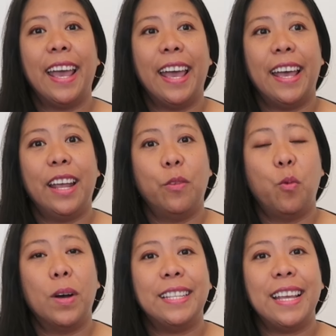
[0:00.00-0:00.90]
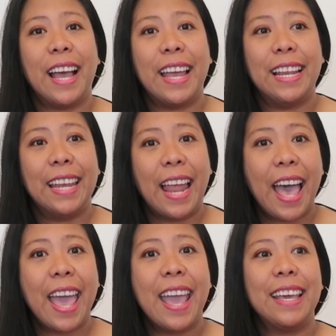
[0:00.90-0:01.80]
And one thing I
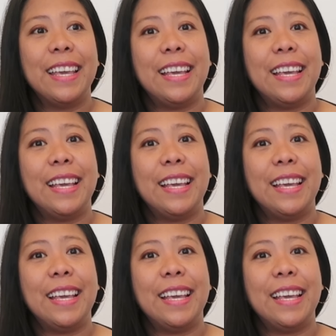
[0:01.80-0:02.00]
like